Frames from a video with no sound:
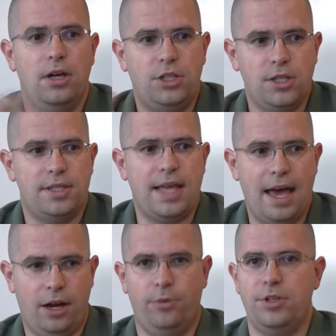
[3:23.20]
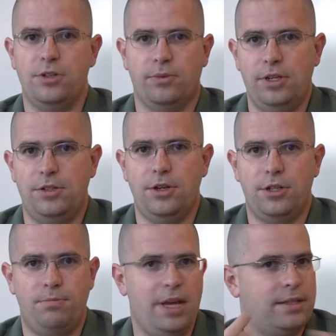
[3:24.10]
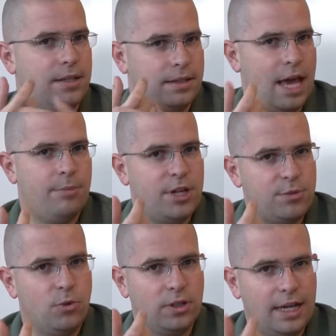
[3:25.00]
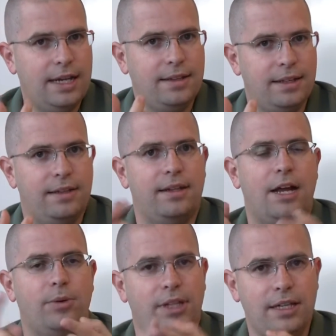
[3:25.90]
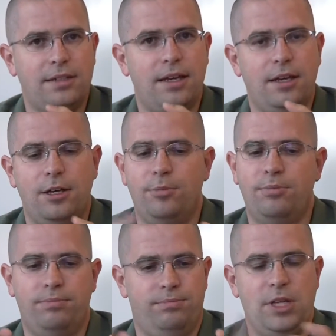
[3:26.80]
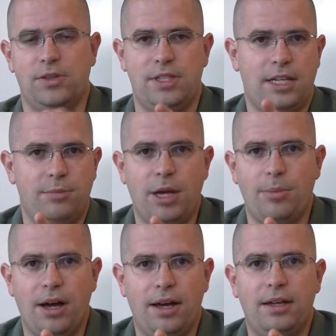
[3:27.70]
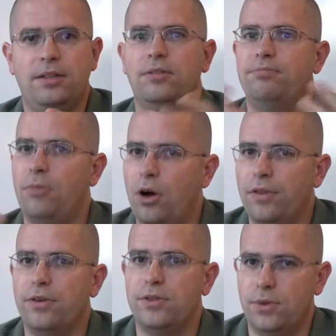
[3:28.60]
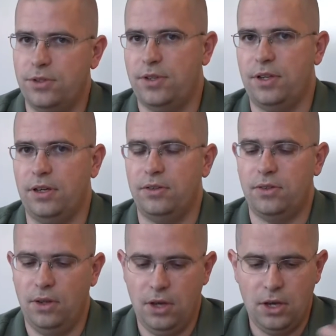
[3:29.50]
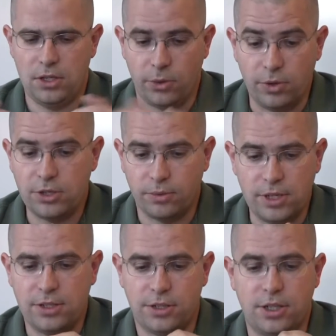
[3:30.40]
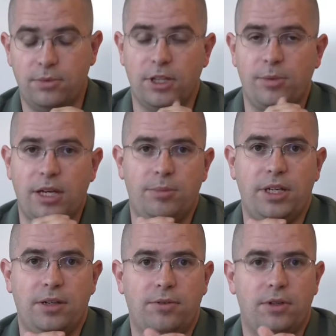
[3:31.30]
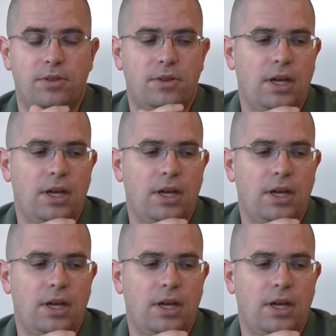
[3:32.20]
Just that original research makes it that much more likely that I will link to him, he'll stick in my mind, all those sorts of things. So original research can really make a big difference.